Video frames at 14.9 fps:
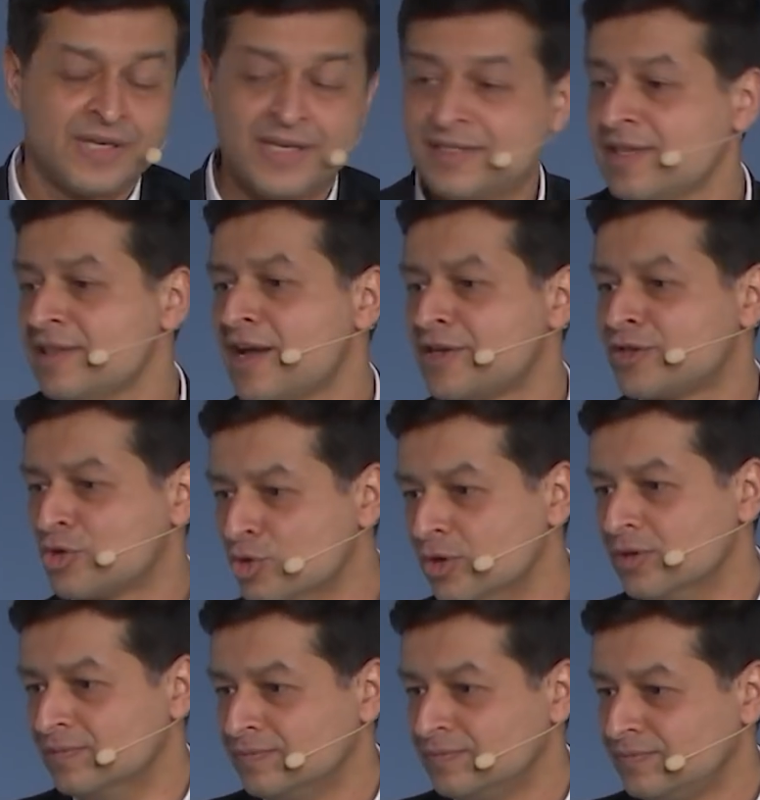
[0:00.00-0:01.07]
Isn't that
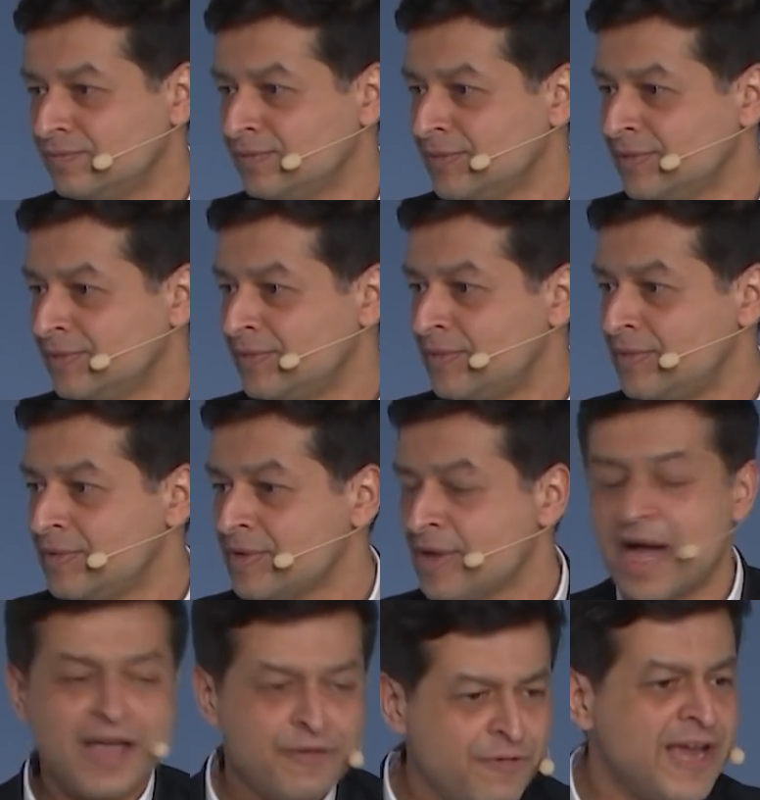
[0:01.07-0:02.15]
cool?
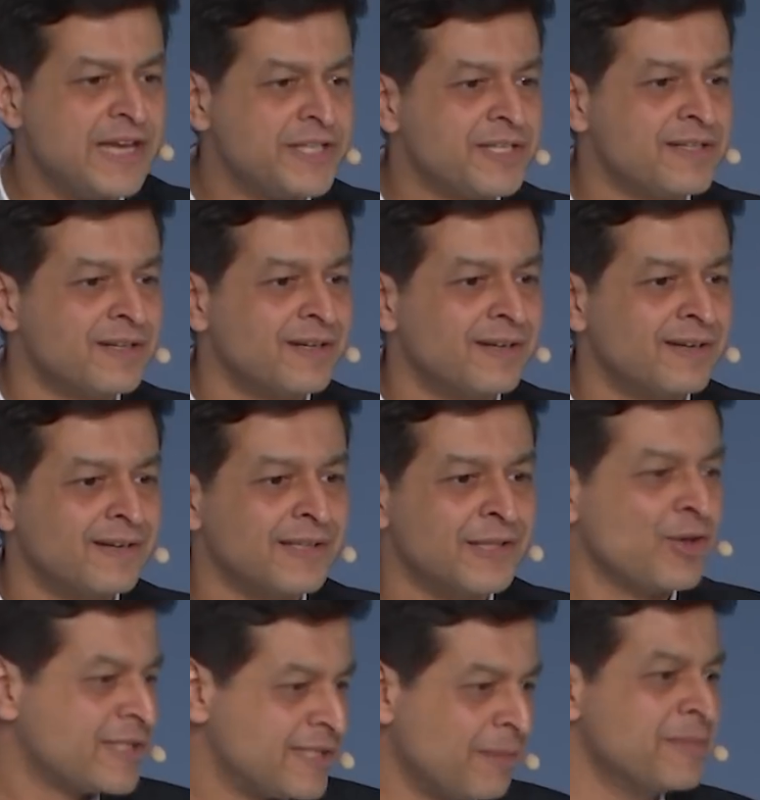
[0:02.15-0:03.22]
I wish
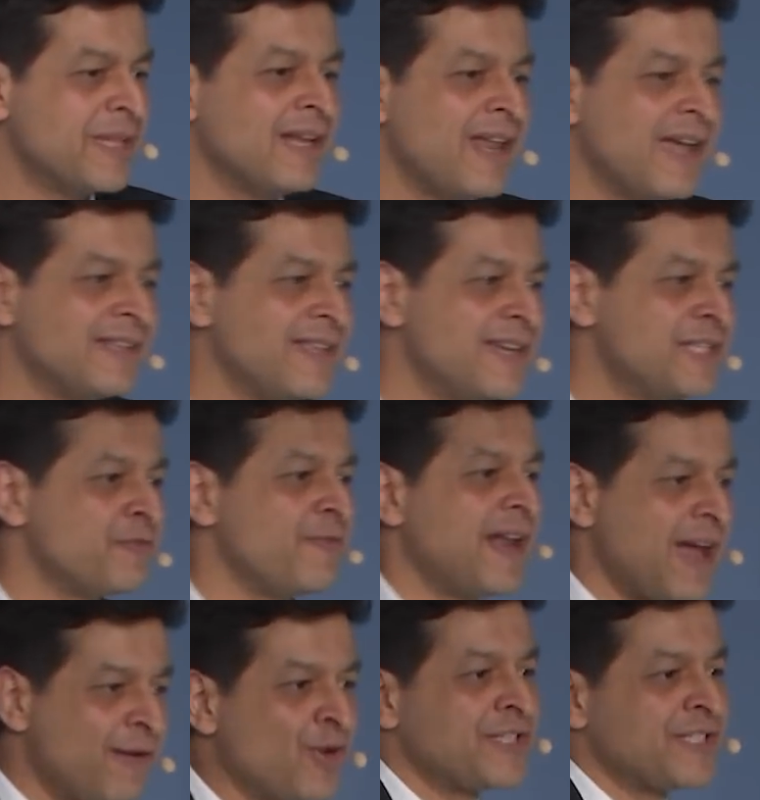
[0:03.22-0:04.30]
there was something like this when
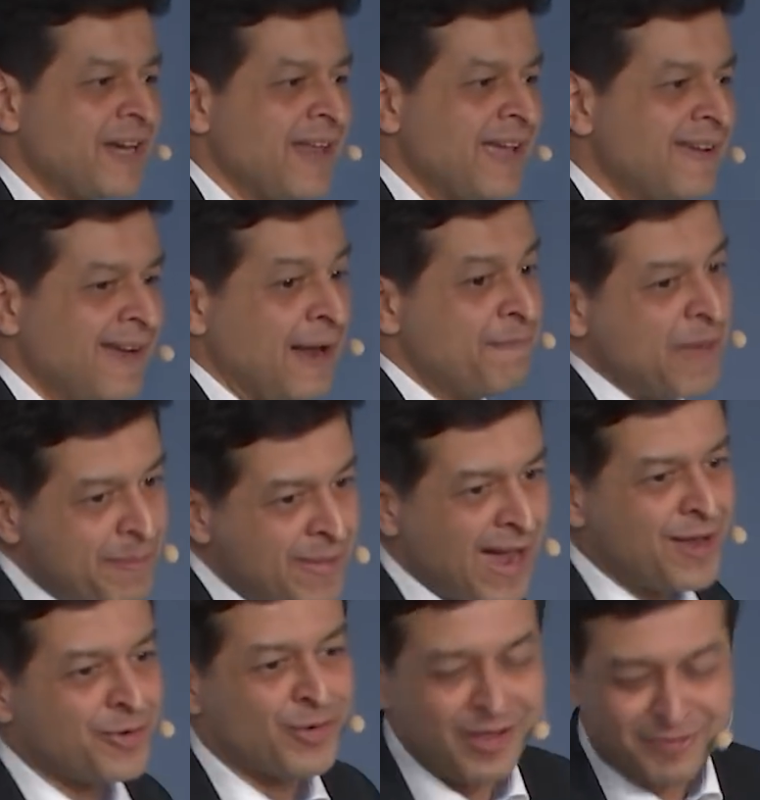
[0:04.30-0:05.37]
I was studying, and maybe
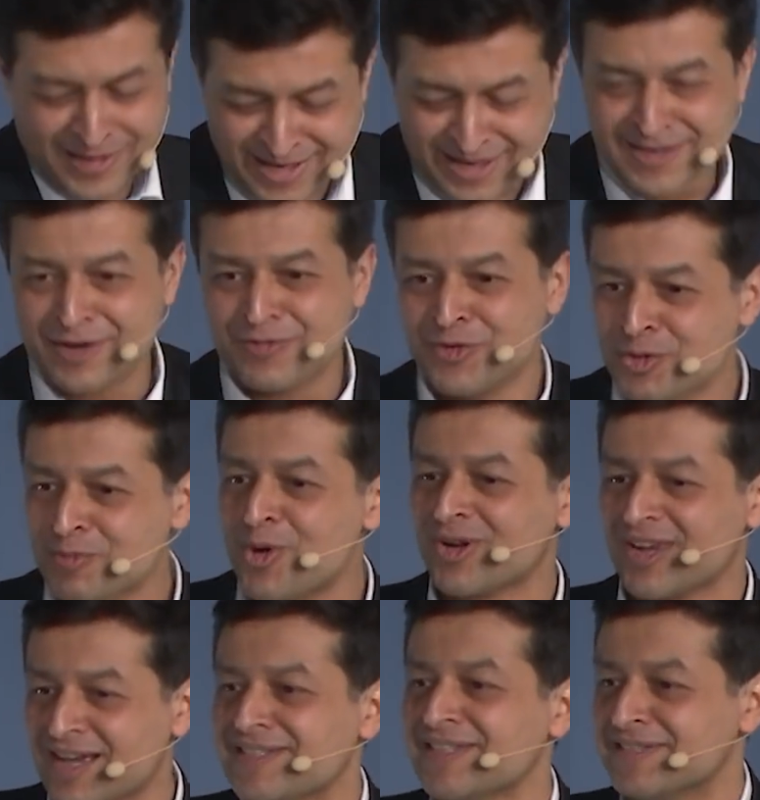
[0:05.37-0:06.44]
I could have attended a few more
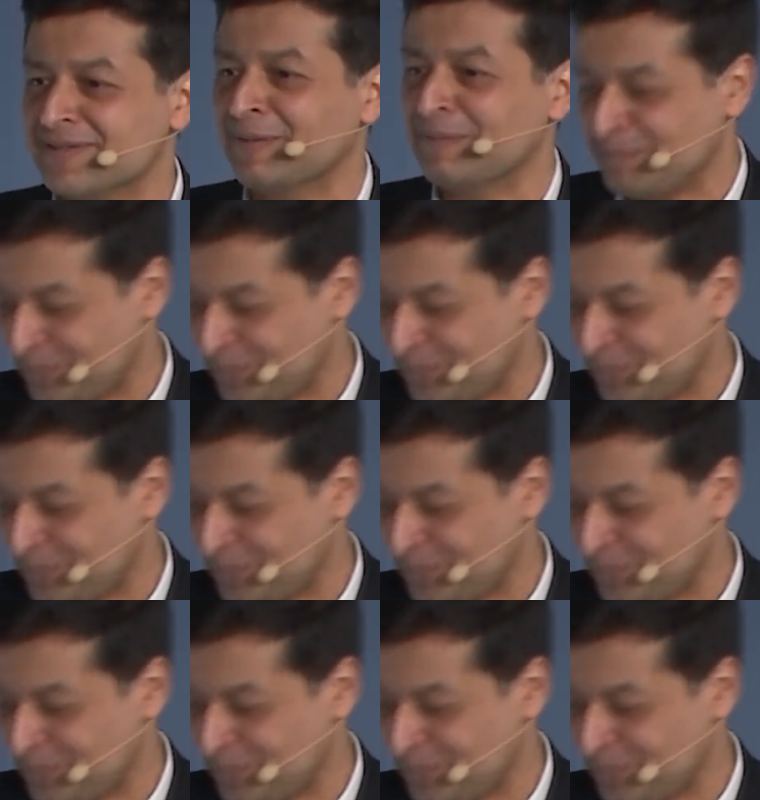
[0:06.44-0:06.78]
classes.